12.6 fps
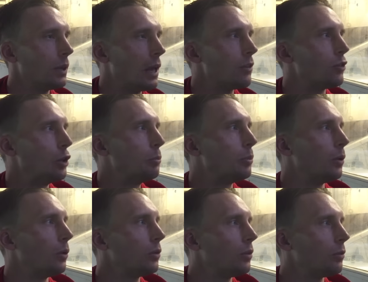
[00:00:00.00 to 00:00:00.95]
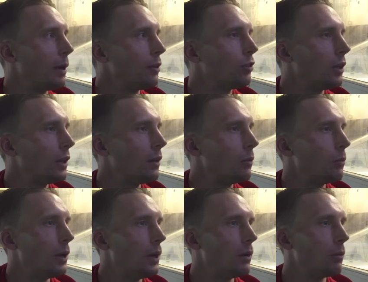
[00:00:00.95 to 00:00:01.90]
against Newport especially that
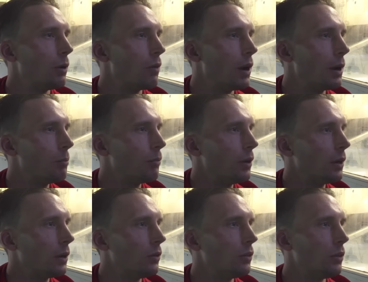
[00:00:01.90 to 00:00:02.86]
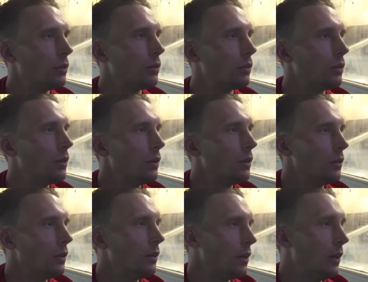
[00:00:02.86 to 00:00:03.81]
we're right up for it, because
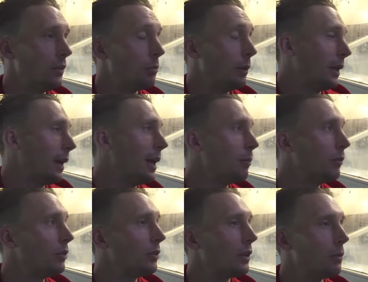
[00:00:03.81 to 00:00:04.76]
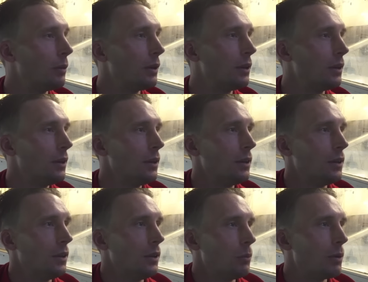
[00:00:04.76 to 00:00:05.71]
it's a big game. Obviously we
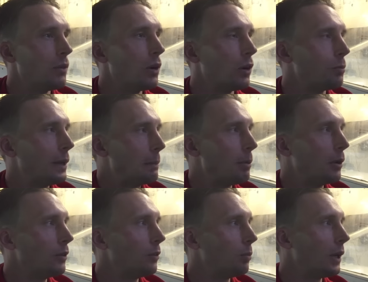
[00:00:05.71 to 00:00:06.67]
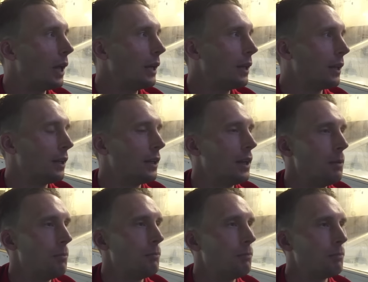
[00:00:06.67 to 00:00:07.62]
haven't got as many points as we'd like, and
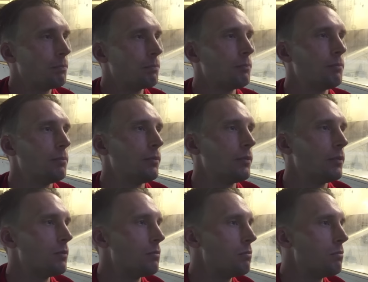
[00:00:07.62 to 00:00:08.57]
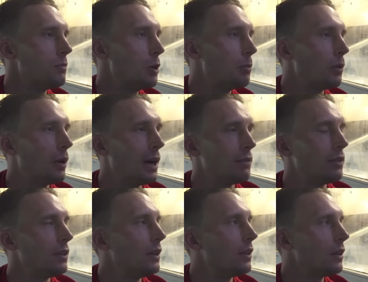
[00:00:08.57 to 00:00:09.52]
Newport
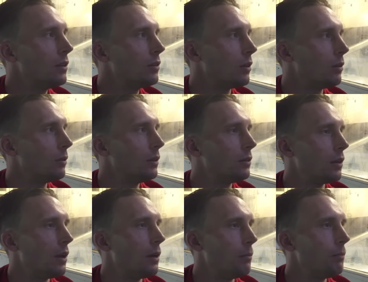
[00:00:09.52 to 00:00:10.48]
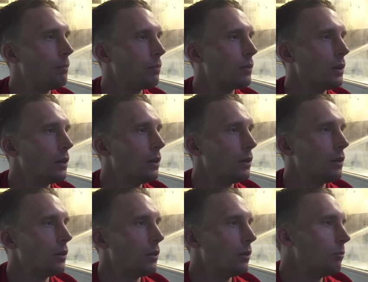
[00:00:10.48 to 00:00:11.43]
haven't either, so it's
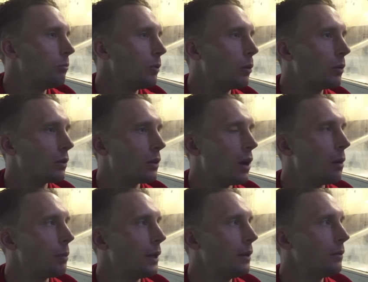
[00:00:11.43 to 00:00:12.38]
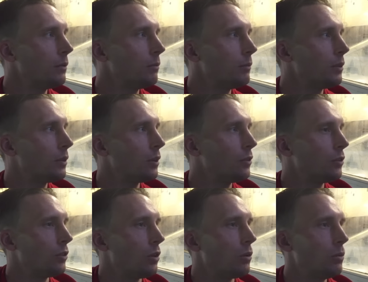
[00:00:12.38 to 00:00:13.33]
local derby as
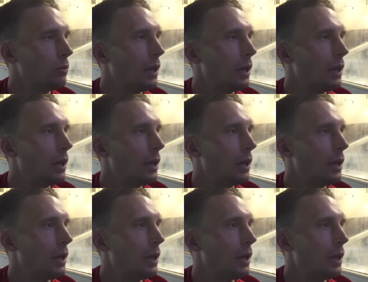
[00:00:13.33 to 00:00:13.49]
such, so